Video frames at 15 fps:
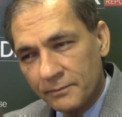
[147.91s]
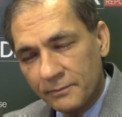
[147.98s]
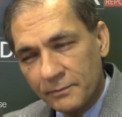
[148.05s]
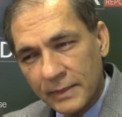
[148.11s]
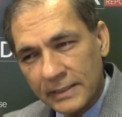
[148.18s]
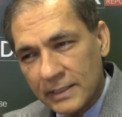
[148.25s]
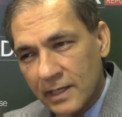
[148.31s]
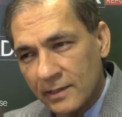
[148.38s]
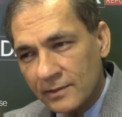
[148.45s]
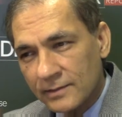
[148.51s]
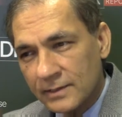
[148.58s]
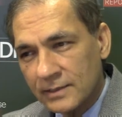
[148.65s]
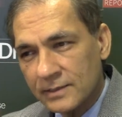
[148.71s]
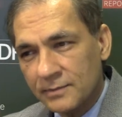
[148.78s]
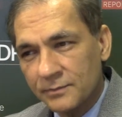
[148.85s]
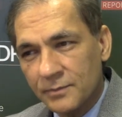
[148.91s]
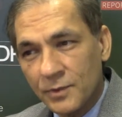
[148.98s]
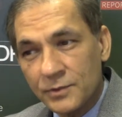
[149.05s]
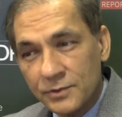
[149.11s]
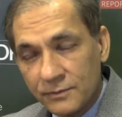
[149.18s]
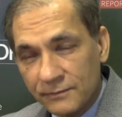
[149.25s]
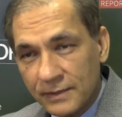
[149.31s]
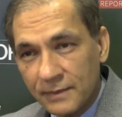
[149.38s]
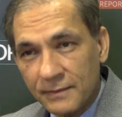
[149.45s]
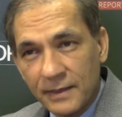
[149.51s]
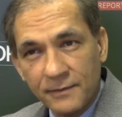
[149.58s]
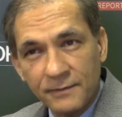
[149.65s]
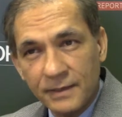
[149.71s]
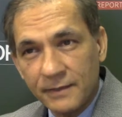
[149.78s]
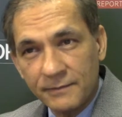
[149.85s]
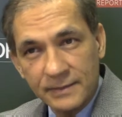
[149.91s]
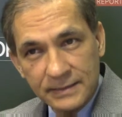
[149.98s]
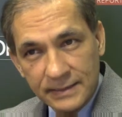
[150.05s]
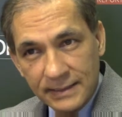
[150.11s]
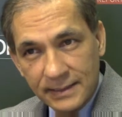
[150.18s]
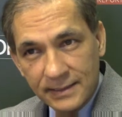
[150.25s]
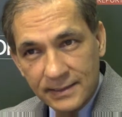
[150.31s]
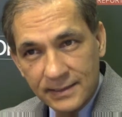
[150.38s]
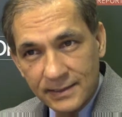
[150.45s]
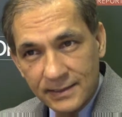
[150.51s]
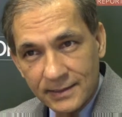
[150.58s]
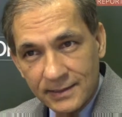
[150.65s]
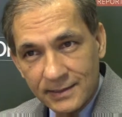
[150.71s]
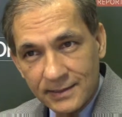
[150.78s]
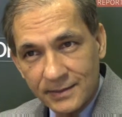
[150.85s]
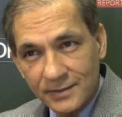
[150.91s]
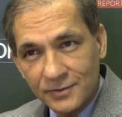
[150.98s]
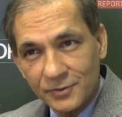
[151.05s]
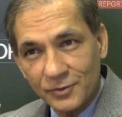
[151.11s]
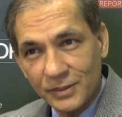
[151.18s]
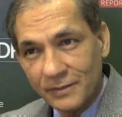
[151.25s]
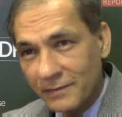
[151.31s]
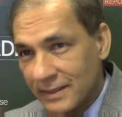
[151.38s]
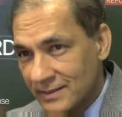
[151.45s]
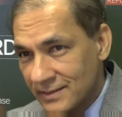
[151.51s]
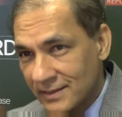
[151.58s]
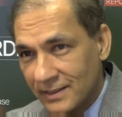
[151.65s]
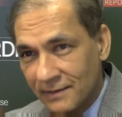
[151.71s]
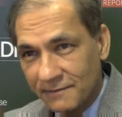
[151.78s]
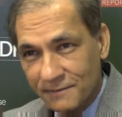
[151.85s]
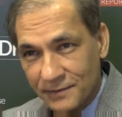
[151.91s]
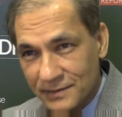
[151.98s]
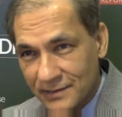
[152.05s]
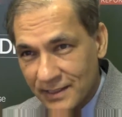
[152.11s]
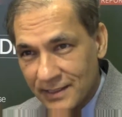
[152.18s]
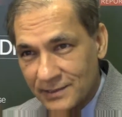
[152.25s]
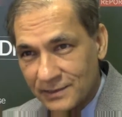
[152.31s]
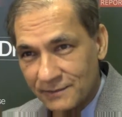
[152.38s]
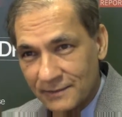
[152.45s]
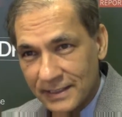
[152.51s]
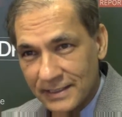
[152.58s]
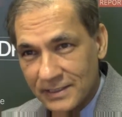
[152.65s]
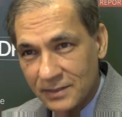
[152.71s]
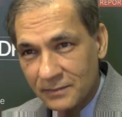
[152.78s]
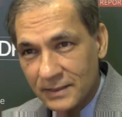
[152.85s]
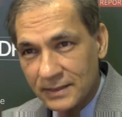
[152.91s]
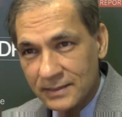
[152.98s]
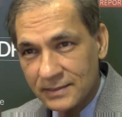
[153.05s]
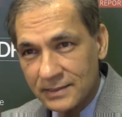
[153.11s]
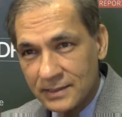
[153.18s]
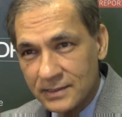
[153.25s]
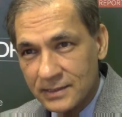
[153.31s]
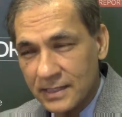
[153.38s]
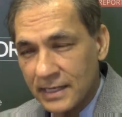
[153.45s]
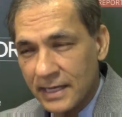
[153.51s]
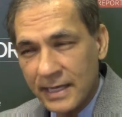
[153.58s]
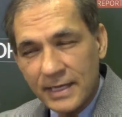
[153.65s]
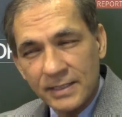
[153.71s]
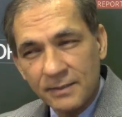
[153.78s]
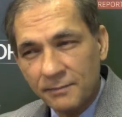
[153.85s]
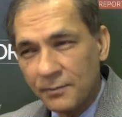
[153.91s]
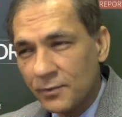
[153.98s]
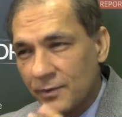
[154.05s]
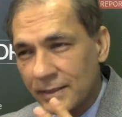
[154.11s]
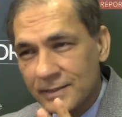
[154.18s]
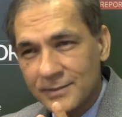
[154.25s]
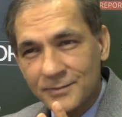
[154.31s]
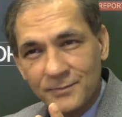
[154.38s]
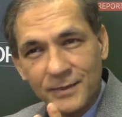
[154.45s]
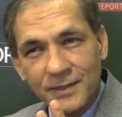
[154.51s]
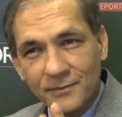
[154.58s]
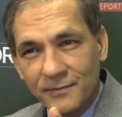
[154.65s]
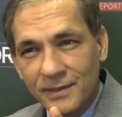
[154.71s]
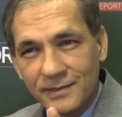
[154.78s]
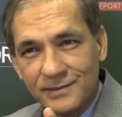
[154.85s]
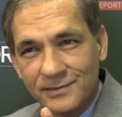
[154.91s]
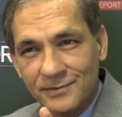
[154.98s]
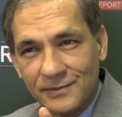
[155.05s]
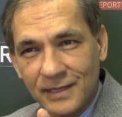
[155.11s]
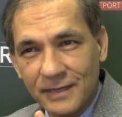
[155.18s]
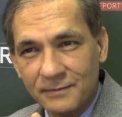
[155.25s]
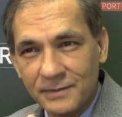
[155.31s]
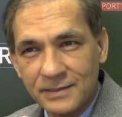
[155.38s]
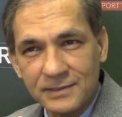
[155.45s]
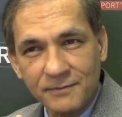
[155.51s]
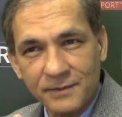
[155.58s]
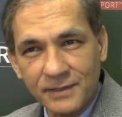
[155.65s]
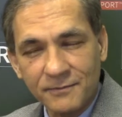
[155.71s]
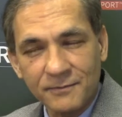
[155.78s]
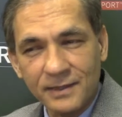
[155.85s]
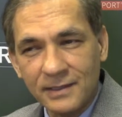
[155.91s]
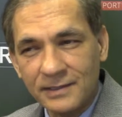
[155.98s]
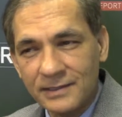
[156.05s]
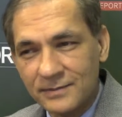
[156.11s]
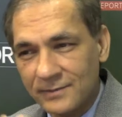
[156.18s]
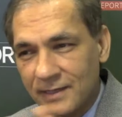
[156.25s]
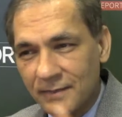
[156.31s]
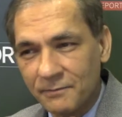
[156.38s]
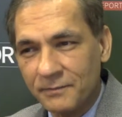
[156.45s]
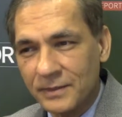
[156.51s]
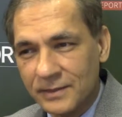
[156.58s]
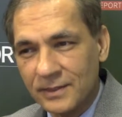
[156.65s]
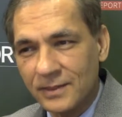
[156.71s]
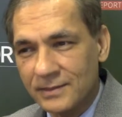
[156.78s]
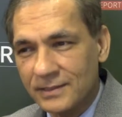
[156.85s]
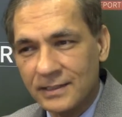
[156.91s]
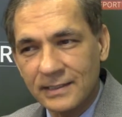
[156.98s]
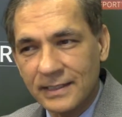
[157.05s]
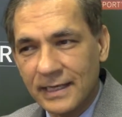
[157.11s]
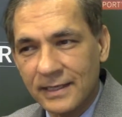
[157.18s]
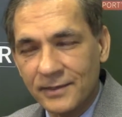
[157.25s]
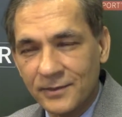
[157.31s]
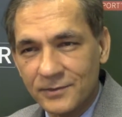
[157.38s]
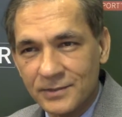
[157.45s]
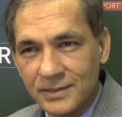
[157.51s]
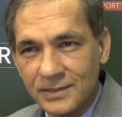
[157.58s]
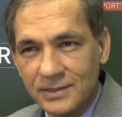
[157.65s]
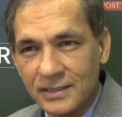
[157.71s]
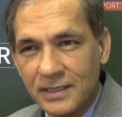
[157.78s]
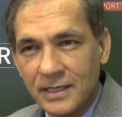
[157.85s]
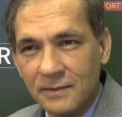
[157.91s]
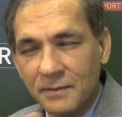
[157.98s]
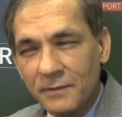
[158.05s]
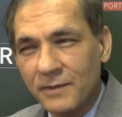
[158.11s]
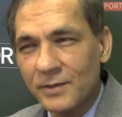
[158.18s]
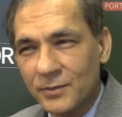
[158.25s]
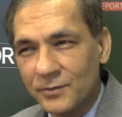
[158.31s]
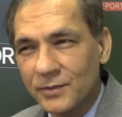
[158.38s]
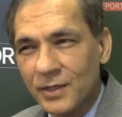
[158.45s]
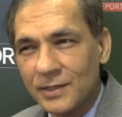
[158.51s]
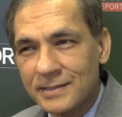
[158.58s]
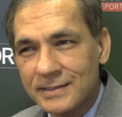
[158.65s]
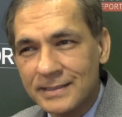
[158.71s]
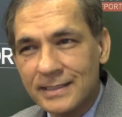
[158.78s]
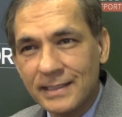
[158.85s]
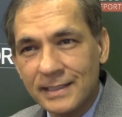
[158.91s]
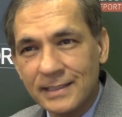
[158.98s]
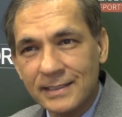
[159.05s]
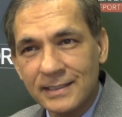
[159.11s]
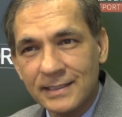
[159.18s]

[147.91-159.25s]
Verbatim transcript: Pathologists, most of them have never seen it, so they might see their first case of Castleman's disease. In the book it is very well described, it's a very well described pathological diagnosis, but when you've not seen it,